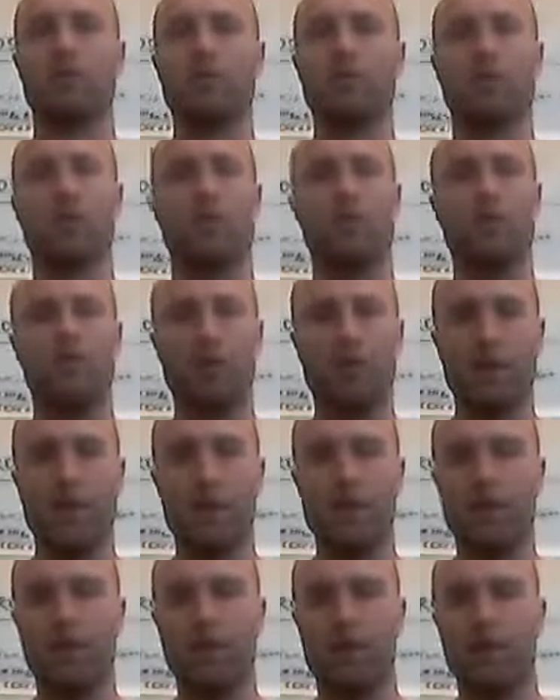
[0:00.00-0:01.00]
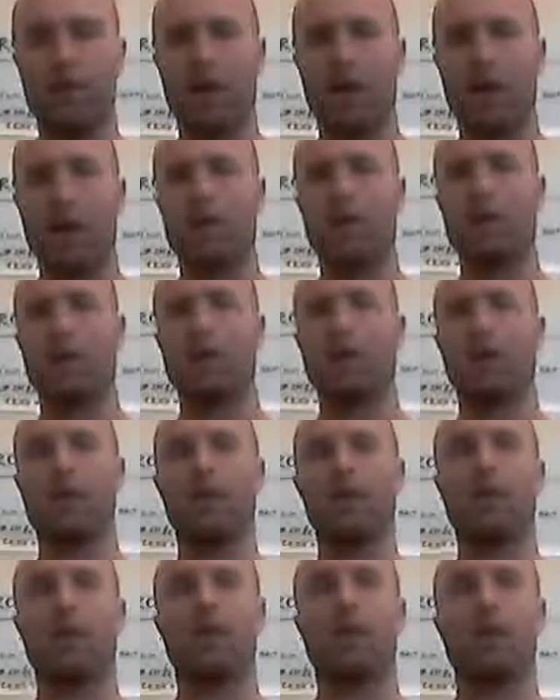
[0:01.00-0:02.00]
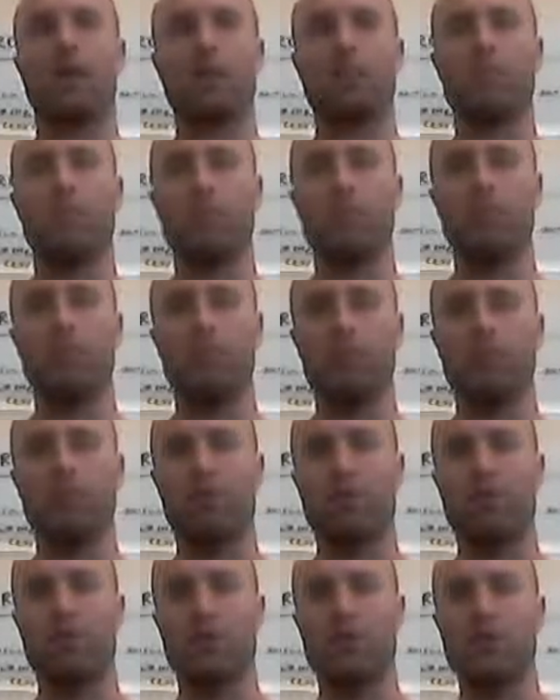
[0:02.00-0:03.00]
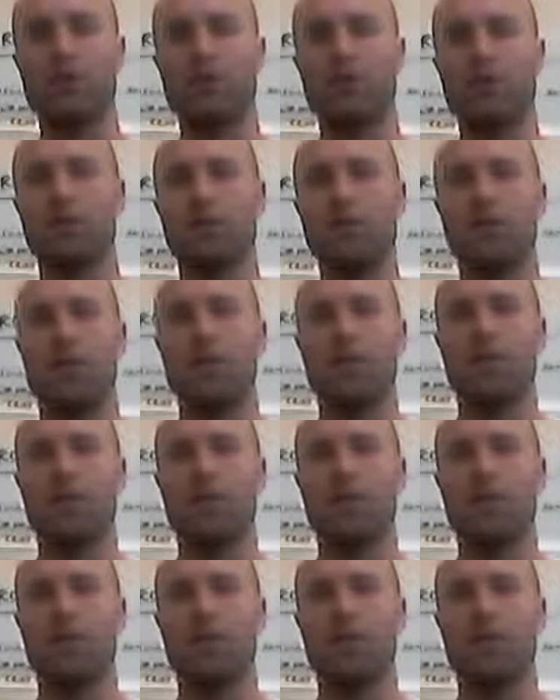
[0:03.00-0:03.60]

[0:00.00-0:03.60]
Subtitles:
More often happen in people in their 50s,